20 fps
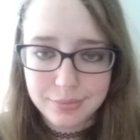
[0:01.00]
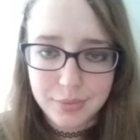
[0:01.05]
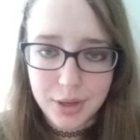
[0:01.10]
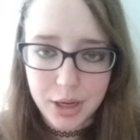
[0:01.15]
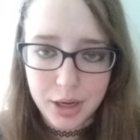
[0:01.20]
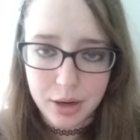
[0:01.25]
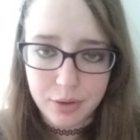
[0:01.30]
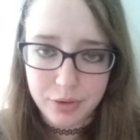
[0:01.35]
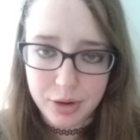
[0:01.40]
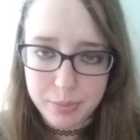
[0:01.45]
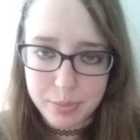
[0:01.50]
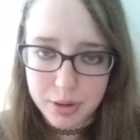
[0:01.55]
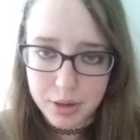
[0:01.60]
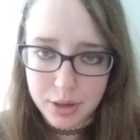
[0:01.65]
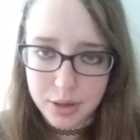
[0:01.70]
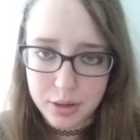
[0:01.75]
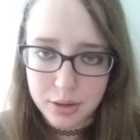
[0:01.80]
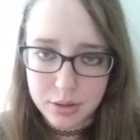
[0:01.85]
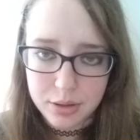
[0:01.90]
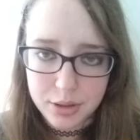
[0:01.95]
Hey
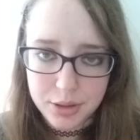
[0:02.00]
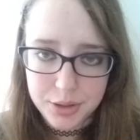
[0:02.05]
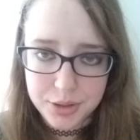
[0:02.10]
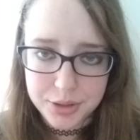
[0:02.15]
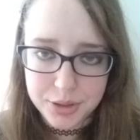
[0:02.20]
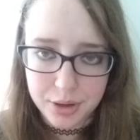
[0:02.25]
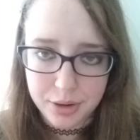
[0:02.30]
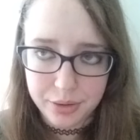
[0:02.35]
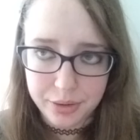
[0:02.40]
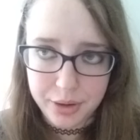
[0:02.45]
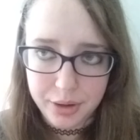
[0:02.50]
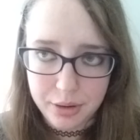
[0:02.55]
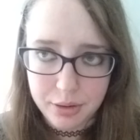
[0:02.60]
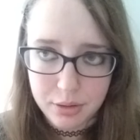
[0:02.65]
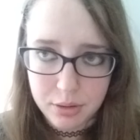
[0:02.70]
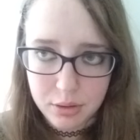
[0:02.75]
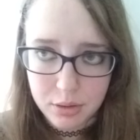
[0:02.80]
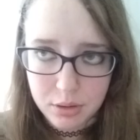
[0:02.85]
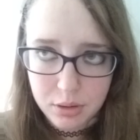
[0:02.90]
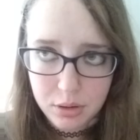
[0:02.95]
everybody, it's Skully.
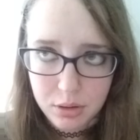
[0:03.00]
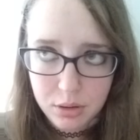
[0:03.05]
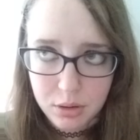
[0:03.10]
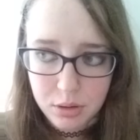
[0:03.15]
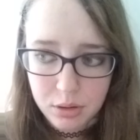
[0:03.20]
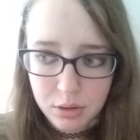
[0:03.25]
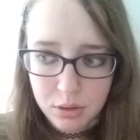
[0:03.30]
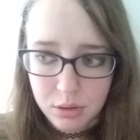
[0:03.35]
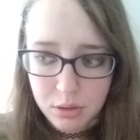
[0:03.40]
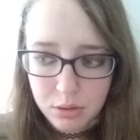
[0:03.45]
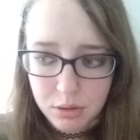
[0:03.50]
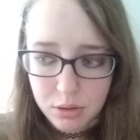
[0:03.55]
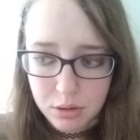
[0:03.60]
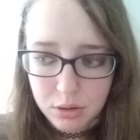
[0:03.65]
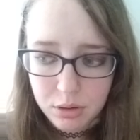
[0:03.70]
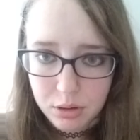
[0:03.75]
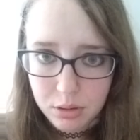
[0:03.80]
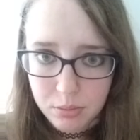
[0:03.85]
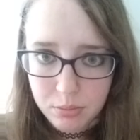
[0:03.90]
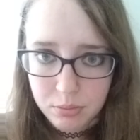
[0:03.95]

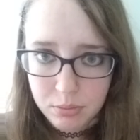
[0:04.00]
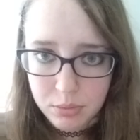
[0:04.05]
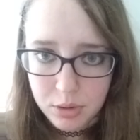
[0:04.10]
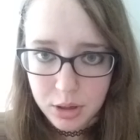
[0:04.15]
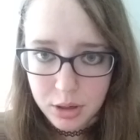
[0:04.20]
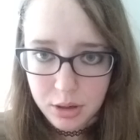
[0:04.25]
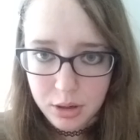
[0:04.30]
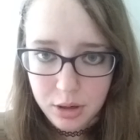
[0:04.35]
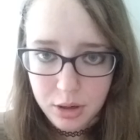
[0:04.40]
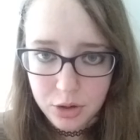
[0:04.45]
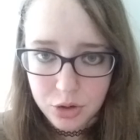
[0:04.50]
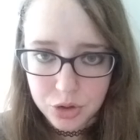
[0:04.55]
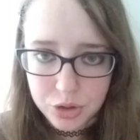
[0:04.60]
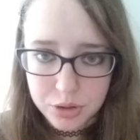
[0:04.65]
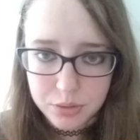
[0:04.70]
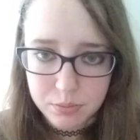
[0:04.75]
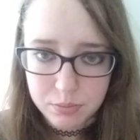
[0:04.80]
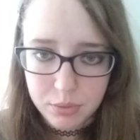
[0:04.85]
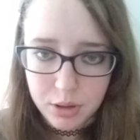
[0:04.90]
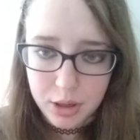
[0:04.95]
Um, I kind of
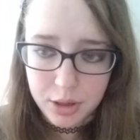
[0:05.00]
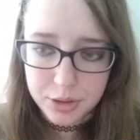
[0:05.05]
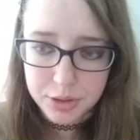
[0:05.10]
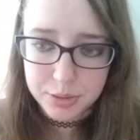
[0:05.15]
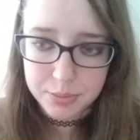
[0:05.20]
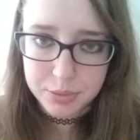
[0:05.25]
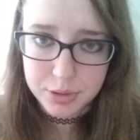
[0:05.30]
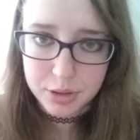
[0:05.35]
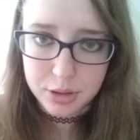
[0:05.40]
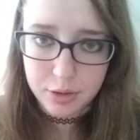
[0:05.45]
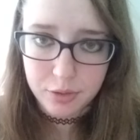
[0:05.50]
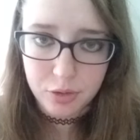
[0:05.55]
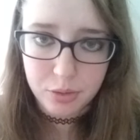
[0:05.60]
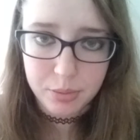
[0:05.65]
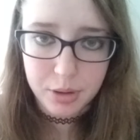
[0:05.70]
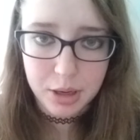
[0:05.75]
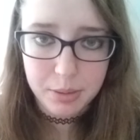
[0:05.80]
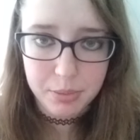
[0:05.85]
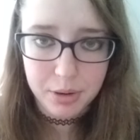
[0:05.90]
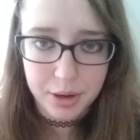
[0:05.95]
just had some stuff on
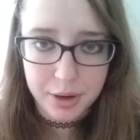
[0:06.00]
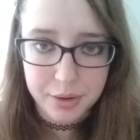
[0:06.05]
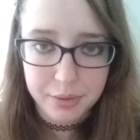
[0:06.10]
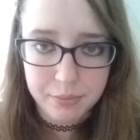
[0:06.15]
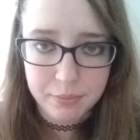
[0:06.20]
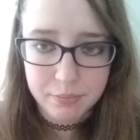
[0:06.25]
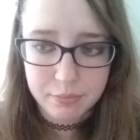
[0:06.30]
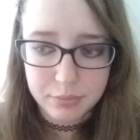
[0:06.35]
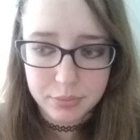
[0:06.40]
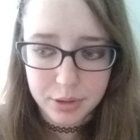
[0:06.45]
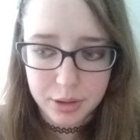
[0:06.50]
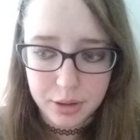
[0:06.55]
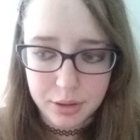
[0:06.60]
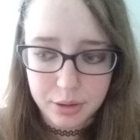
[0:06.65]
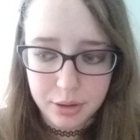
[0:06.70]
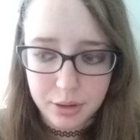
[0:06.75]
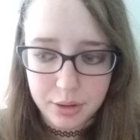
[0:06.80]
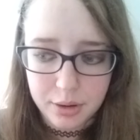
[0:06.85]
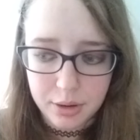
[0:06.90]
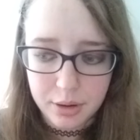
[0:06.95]
my mind
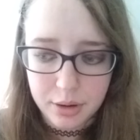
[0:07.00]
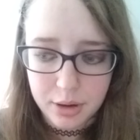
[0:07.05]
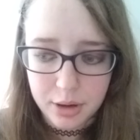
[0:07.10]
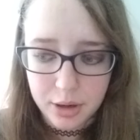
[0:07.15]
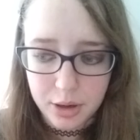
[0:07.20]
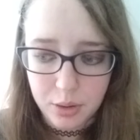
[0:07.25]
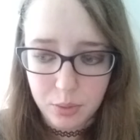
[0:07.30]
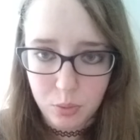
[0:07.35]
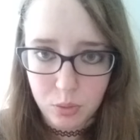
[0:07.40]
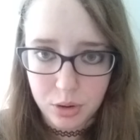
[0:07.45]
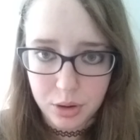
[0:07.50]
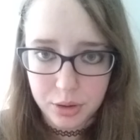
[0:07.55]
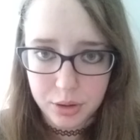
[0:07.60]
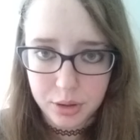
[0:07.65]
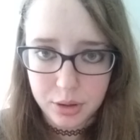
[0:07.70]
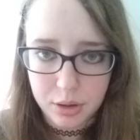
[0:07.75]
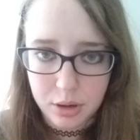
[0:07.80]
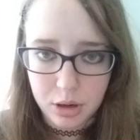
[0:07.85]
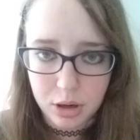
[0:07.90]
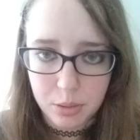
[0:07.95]
lately that I wanted to
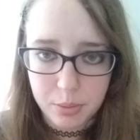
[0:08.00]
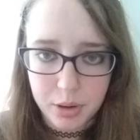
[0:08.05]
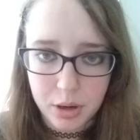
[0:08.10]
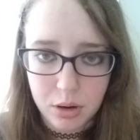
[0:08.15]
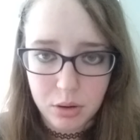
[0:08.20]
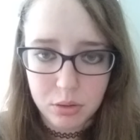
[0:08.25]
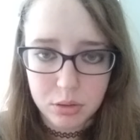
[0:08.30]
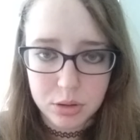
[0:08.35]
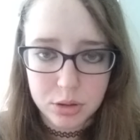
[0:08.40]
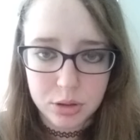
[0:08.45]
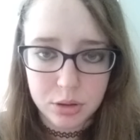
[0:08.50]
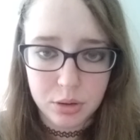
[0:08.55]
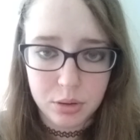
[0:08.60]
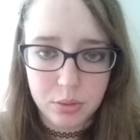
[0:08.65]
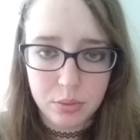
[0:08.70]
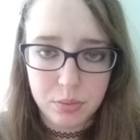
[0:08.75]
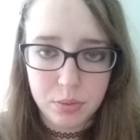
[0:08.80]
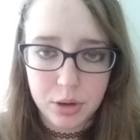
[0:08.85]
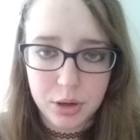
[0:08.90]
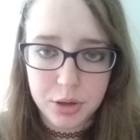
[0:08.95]
talk about,
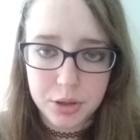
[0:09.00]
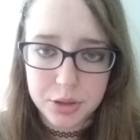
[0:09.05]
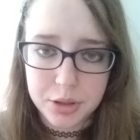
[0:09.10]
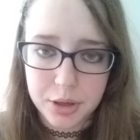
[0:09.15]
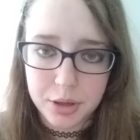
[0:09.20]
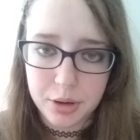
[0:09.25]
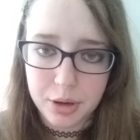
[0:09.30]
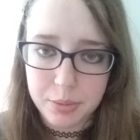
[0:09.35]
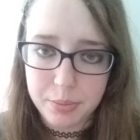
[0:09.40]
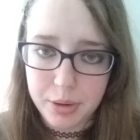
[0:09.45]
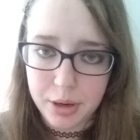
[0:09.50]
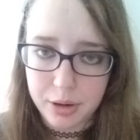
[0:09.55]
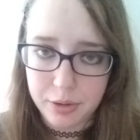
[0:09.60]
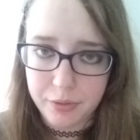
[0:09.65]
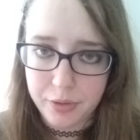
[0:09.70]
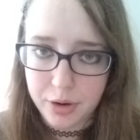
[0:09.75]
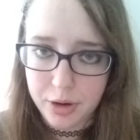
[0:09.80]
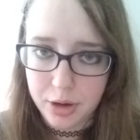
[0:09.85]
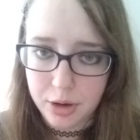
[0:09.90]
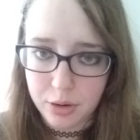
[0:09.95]
so I decided I'd make a
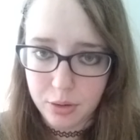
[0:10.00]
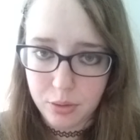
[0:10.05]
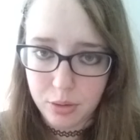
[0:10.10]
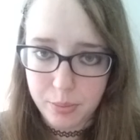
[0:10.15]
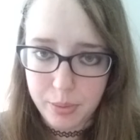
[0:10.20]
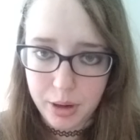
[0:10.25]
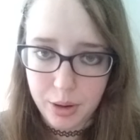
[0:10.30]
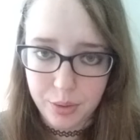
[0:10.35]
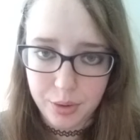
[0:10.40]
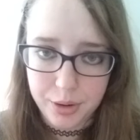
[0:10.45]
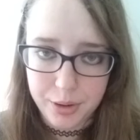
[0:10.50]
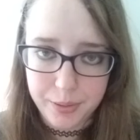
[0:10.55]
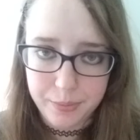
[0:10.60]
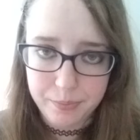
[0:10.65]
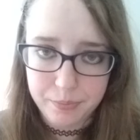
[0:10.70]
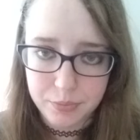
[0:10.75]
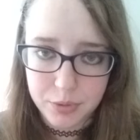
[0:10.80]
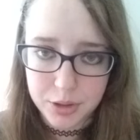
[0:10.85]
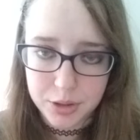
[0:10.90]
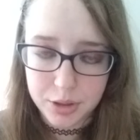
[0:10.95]
video about it,
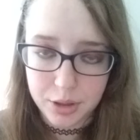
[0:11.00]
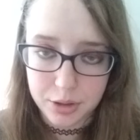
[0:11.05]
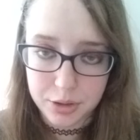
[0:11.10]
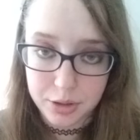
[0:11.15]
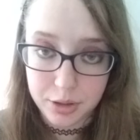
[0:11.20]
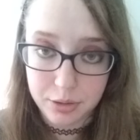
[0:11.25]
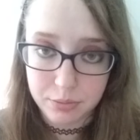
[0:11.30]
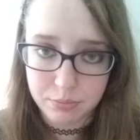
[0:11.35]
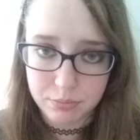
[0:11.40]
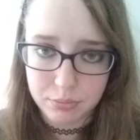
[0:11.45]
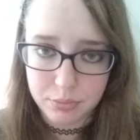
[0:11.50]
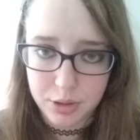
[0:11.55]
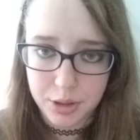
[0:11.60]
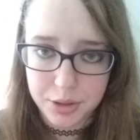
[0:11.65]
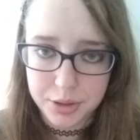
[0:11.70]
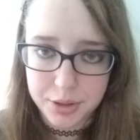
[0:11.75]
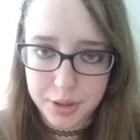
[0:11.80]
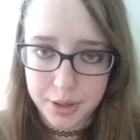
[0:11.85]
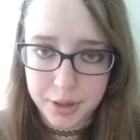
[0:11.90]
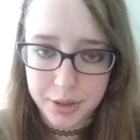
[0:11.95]
discussing these
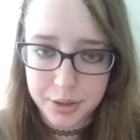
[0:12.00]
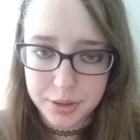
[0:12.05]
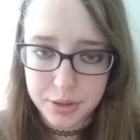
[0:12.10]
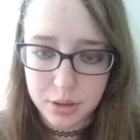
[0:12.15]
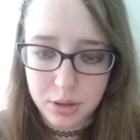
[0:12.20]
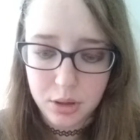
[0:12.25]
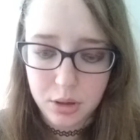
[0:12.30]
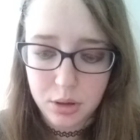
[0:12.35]
things.